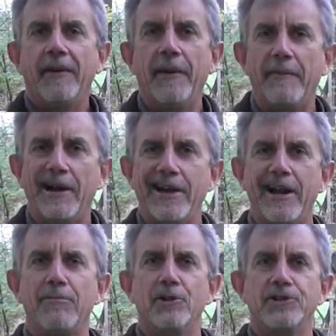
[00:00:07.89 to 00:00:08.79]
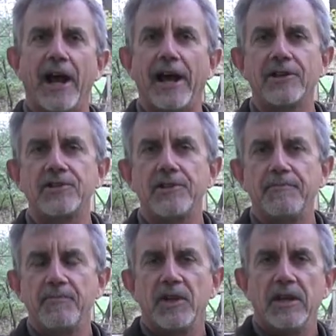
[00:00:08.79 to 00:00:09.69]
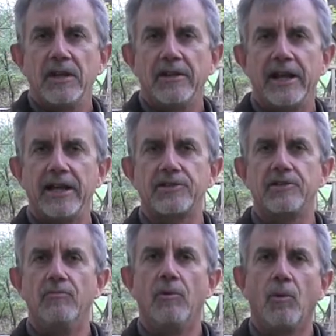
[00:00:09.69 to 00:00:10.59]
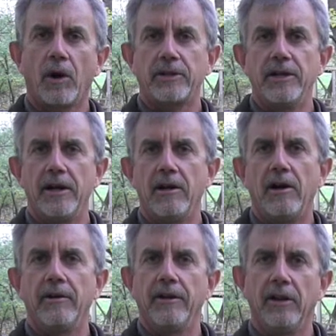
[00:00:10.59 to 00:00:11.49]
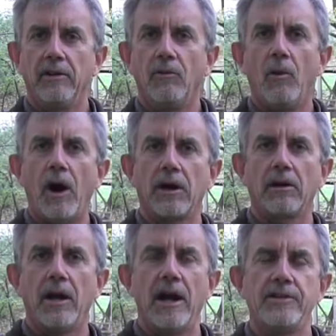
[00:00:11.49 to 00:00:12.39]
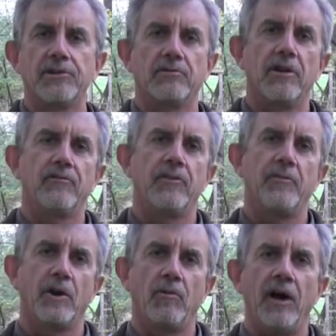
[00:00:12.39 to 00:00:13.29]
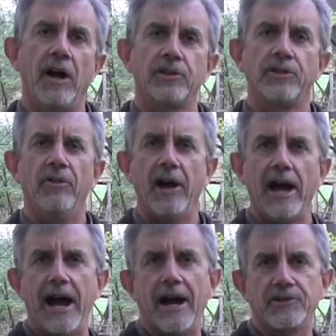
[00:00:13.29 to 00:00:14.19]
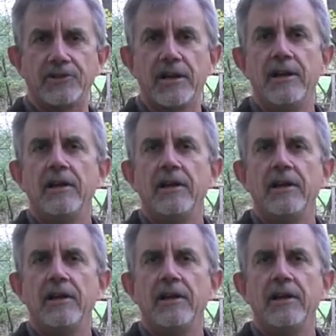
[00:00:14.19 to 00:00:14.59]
I'm at my neighbor's house. They had some work done on the water lines that run from their well to the house.